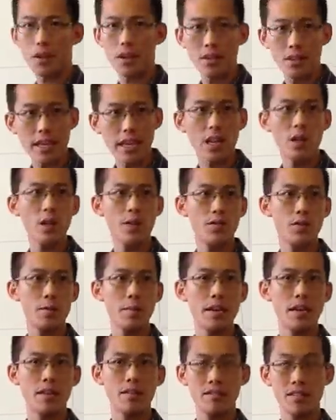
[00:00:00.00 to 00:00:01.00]
second
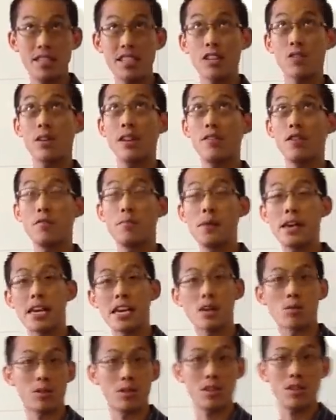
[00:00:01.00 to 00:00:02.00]
derivative
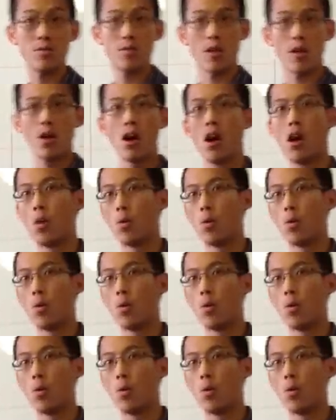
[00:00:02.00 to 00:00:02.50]
being equal to zero,